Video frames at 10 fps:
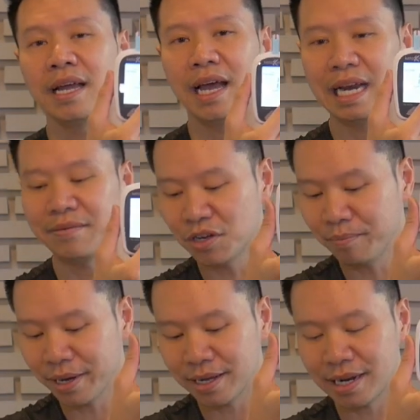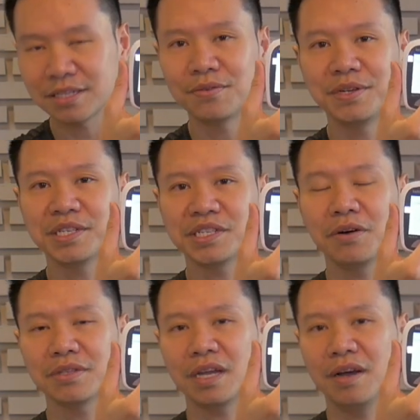And if you compare that to the
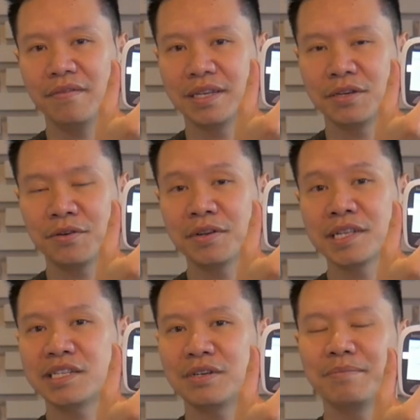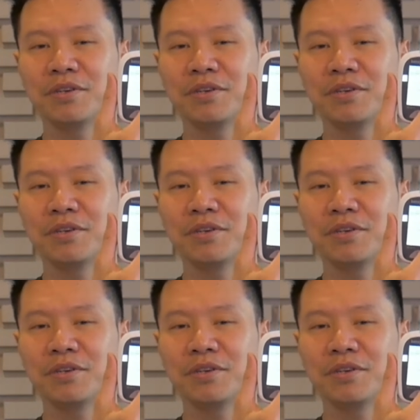result of the urine strip,